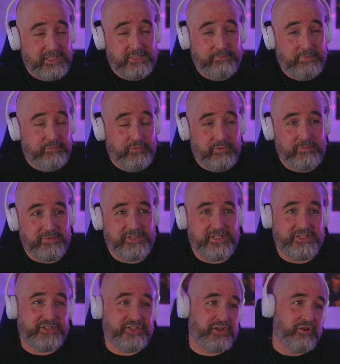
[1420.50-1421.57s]
His performance
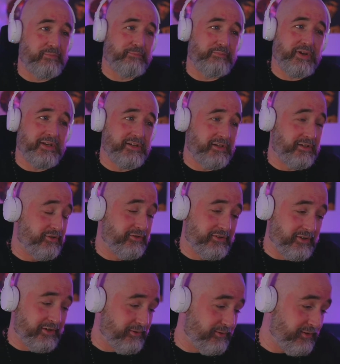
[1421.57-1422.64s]
is so bloody good,
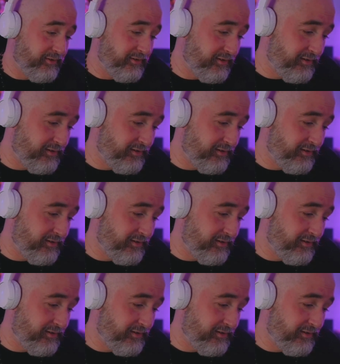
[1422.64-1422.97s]
though.